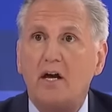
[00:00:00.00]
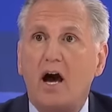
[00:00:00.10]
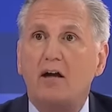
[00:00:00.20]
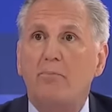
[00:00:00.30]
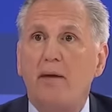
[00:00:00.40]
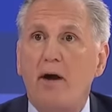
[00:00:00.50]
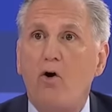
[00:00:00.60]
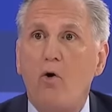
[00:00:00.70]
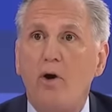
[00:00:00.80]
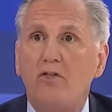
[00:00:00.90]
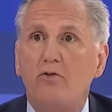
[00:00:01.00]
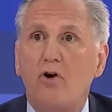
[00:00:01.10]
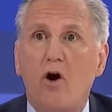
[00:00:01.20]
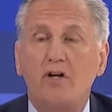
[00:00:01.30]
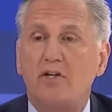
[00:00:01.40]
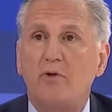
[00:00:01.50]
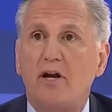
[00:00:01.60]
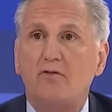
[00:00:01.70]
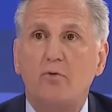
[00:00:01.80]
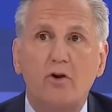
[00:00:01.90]
I could pay my whole way through college. I wouldn't
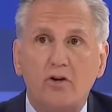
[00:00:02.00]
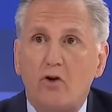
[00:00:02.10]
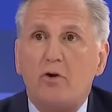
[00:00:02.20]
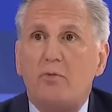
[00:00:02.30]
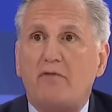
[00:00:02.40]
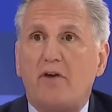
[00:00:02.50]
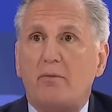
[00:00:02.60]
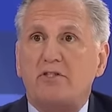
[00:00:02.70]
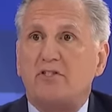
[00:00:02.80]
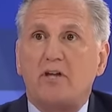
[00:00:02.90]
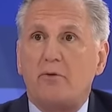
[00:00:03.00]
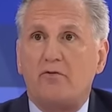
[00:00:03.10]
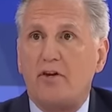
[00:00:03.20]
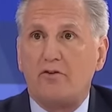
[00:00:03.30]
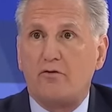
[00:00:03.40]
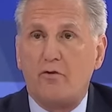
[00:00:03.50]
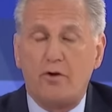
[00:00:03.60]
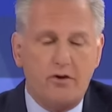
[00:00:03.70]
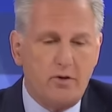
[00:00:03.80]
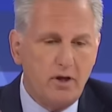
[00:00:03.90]
have to work. And no one in my family this time had finished a
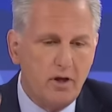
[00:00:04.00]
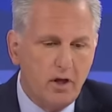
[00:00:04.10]
four-year degree.